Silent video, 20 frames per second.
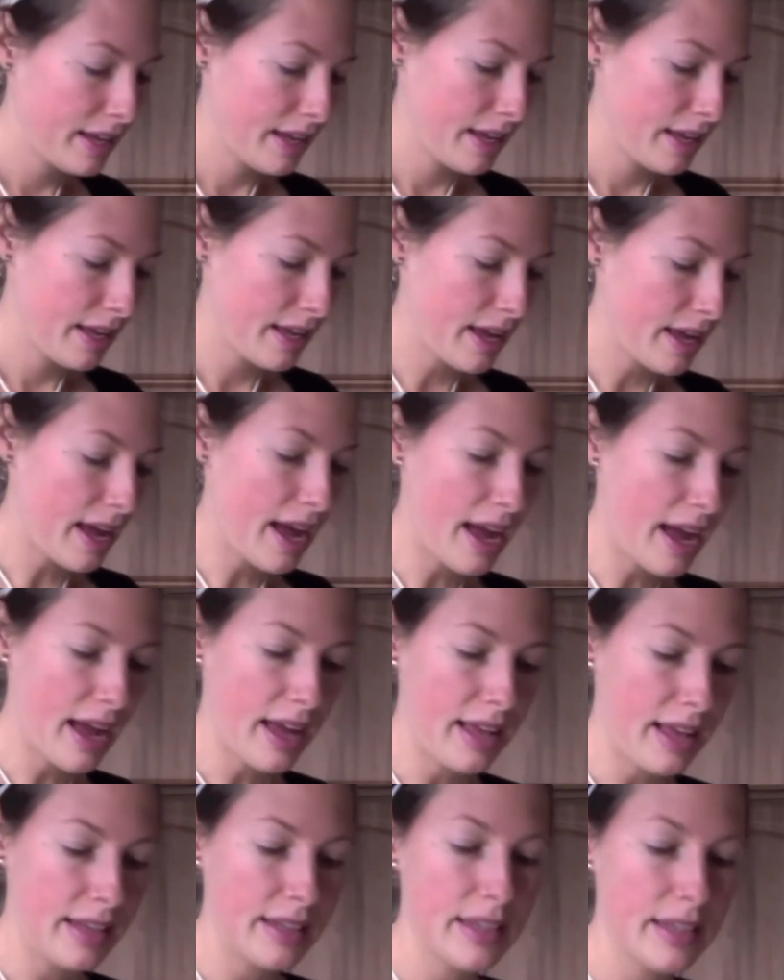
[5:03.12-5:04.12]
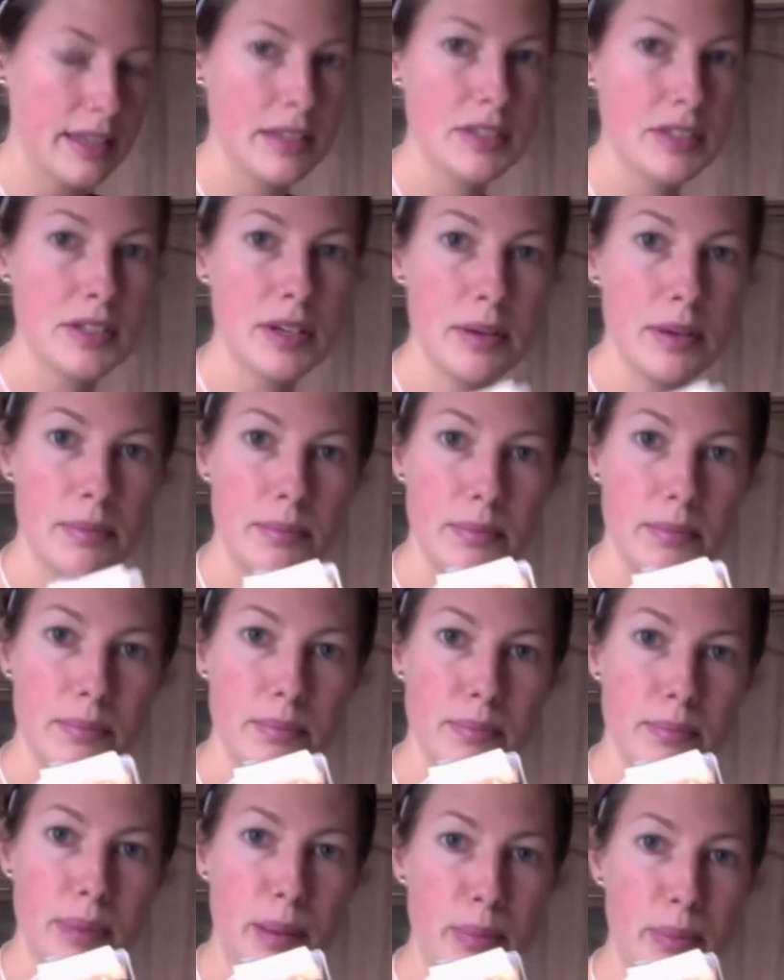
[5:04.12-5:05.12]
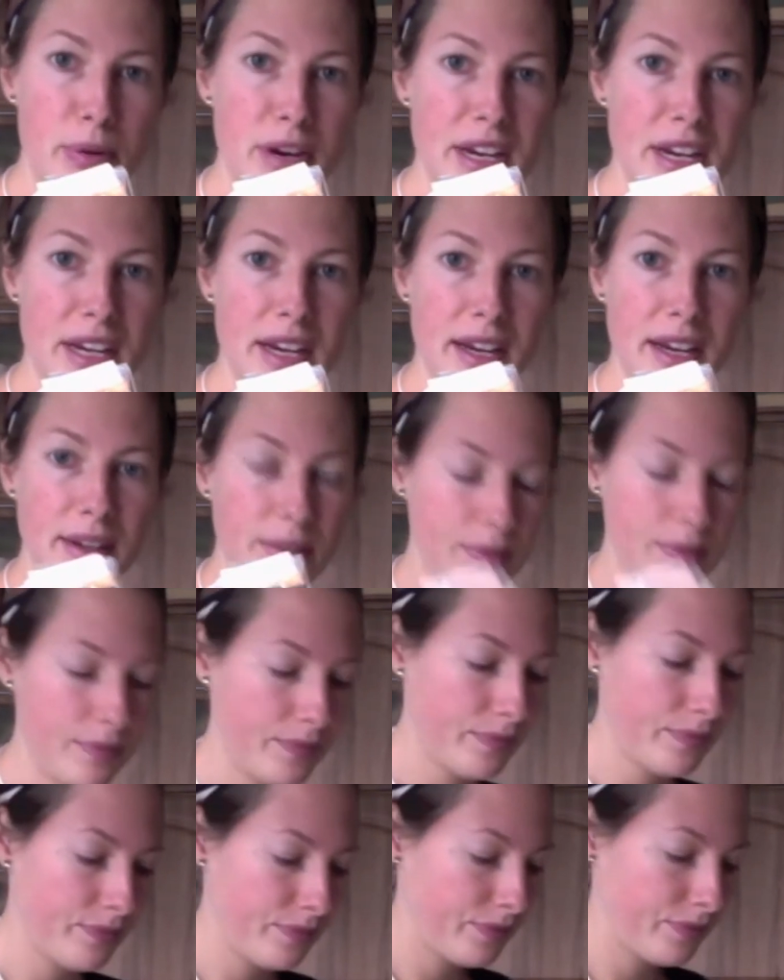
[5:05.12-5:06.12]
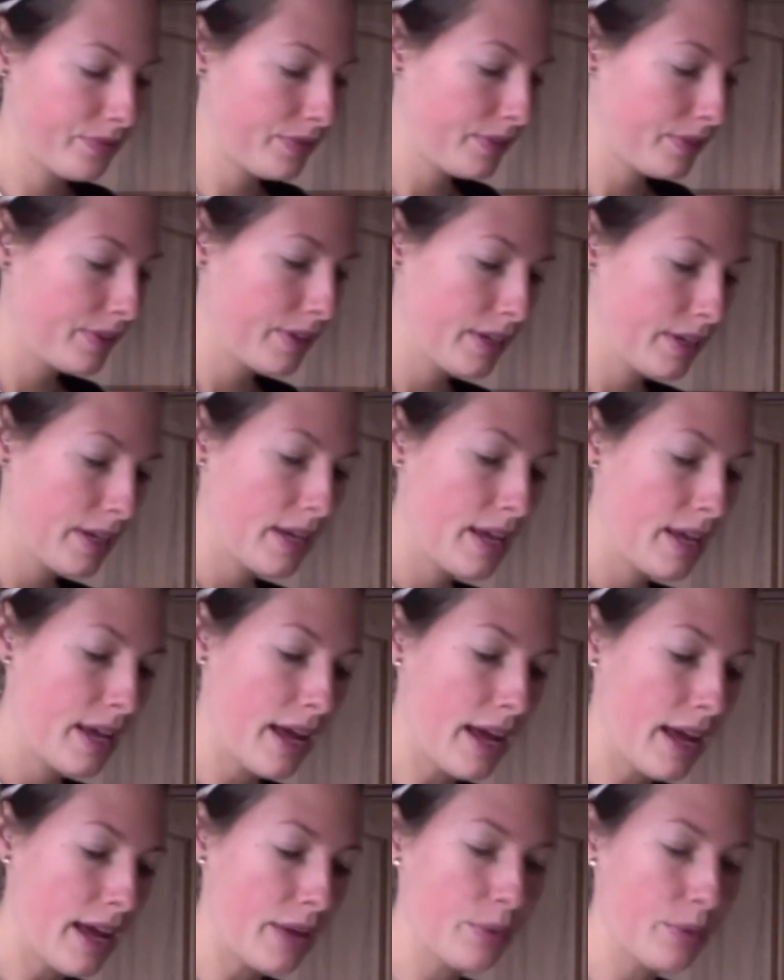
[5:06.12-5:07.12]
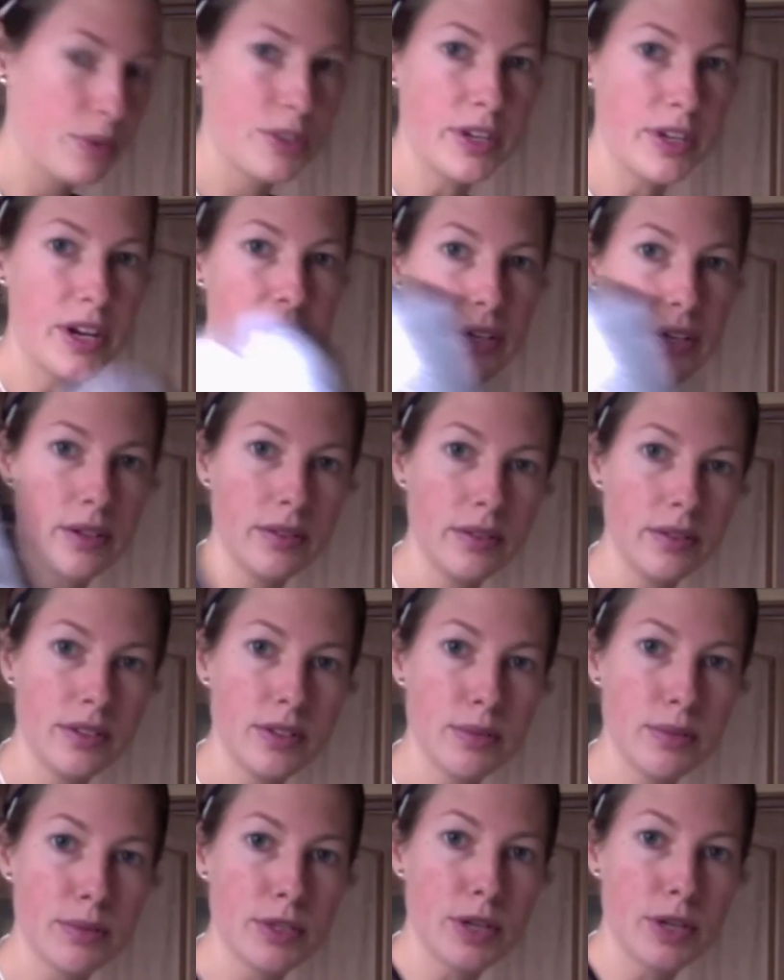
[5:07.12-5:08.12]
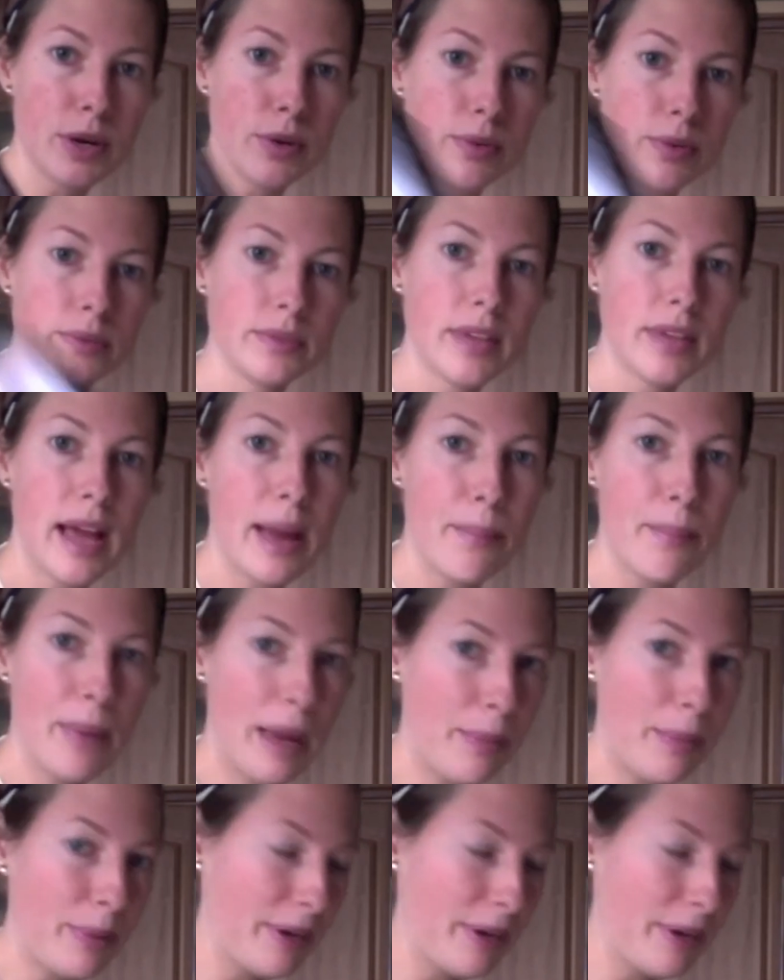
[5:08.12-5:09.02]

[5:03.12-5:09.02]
and some paprika, and also some salt and pepper